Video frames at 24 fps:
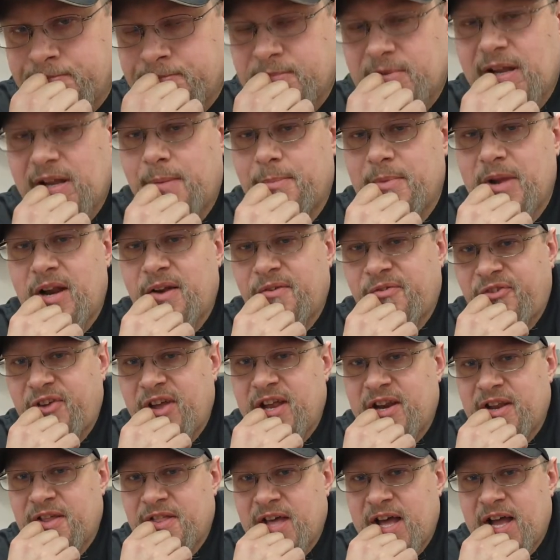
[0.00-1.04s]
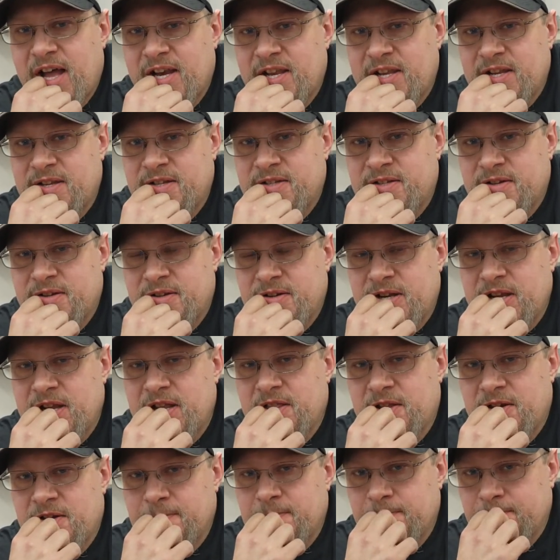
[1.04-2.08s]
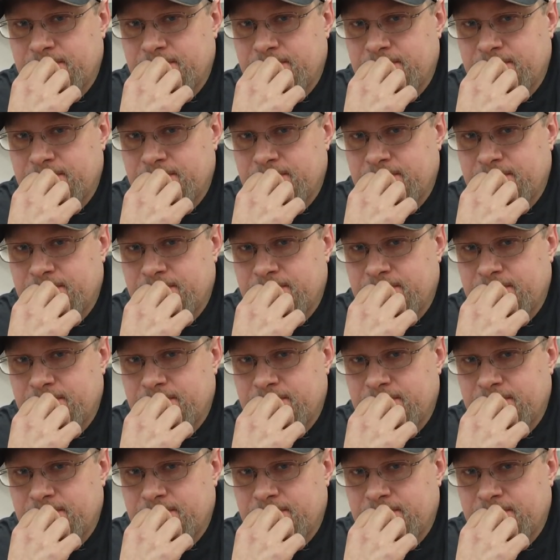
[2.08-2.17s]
I'm not a fan of that either.